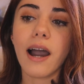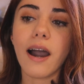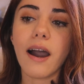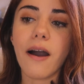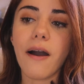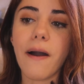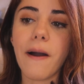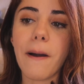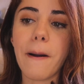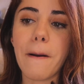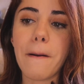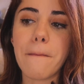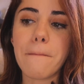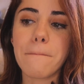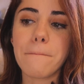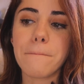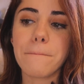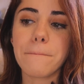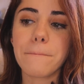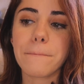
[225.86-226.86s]

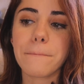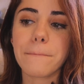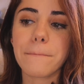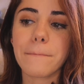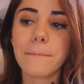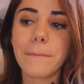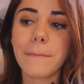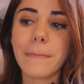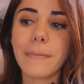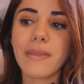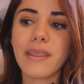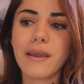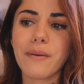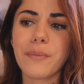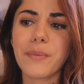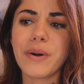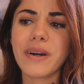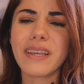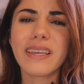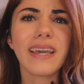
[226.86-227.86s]

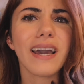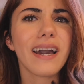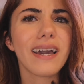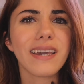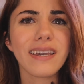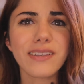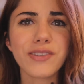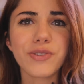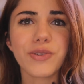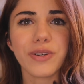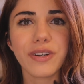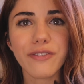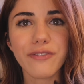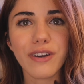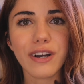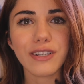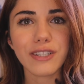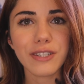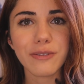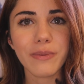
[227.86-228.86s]
But yeah, it sort of
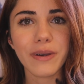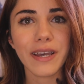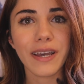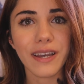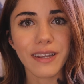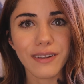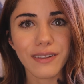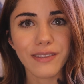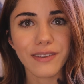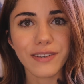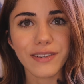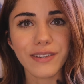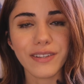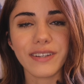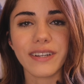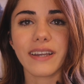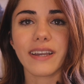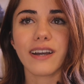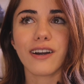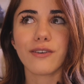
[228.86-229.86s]
got to my head a little,
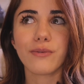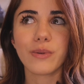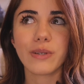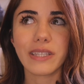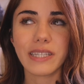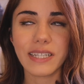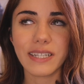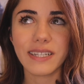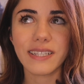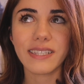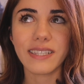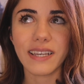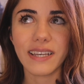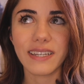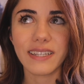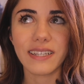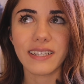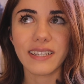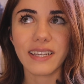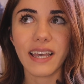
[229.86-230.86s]
and I got really
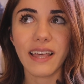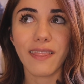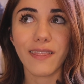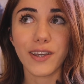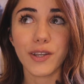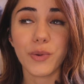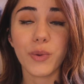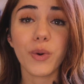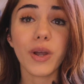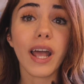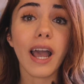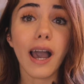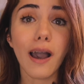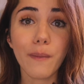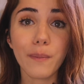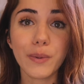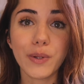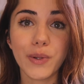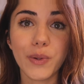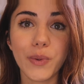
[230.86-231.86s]
excited. And then what
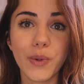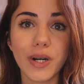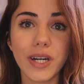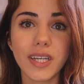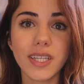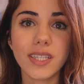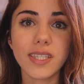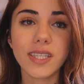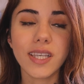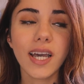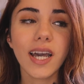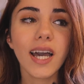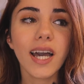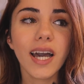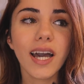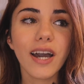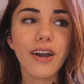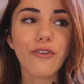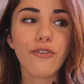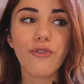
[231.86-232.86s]
happened was,
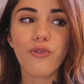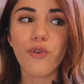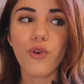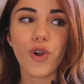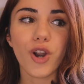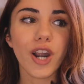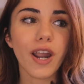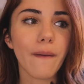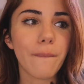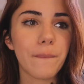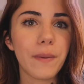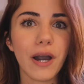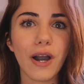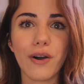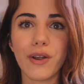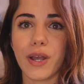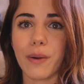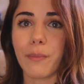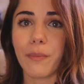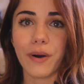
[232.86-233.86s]
for
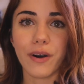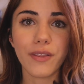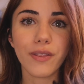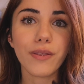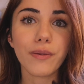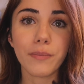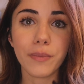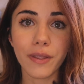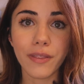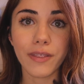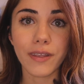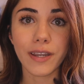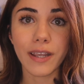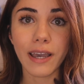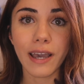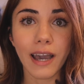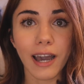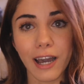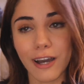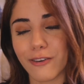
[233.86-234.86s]
about a month and a
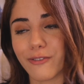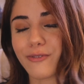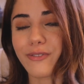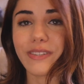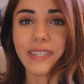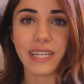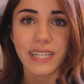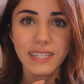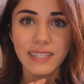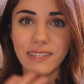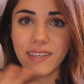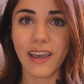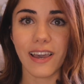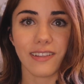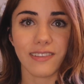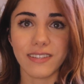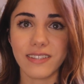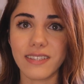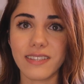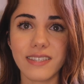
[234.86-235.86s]
half, dead
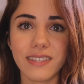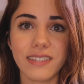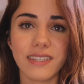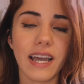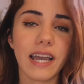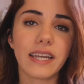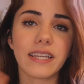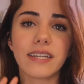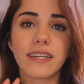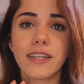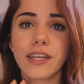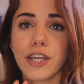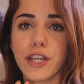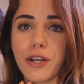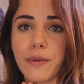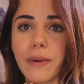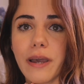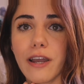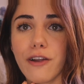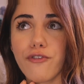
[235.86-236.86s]
silence. I didn't
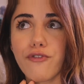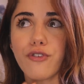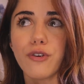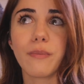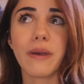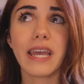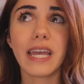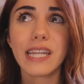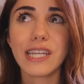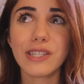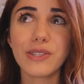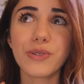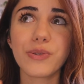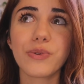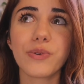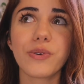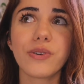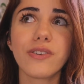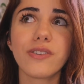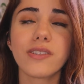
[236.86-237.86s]
hear back from any
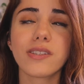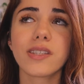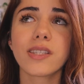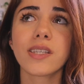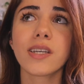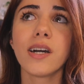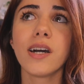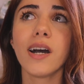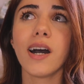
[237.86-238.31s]
schools.